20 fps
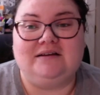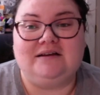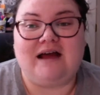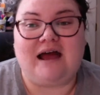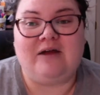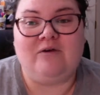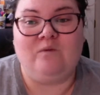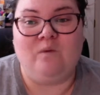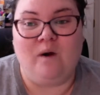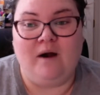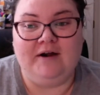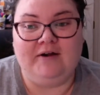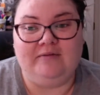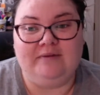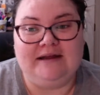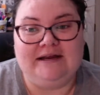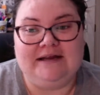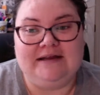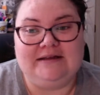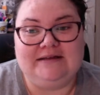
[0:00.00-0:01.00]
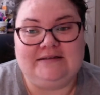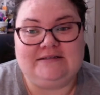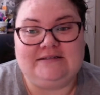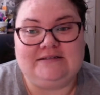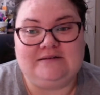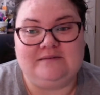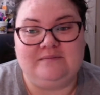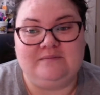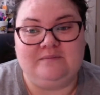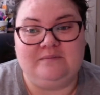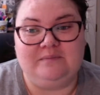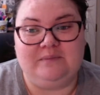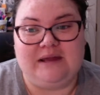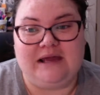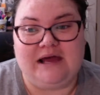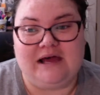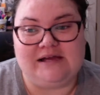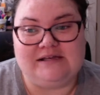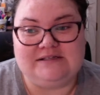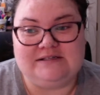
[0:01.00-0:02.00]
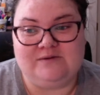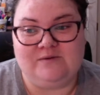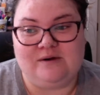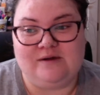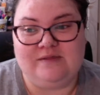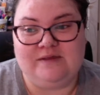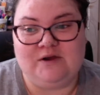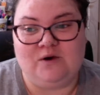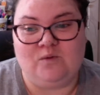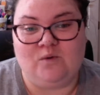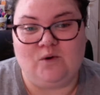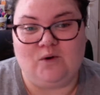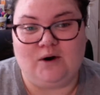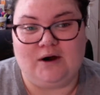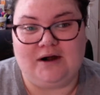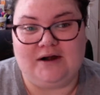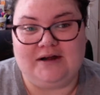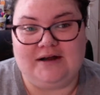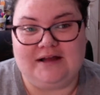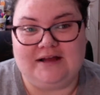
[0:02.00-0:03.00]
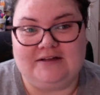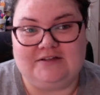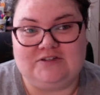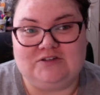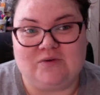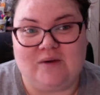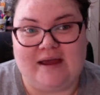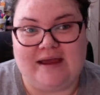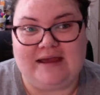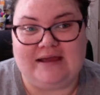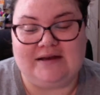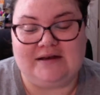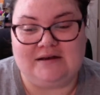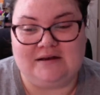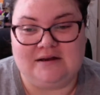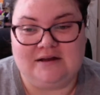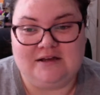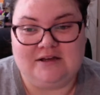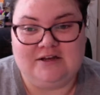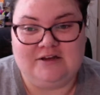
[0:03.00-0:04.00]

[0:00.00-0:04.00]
I want to read it because it won the award, and so I can,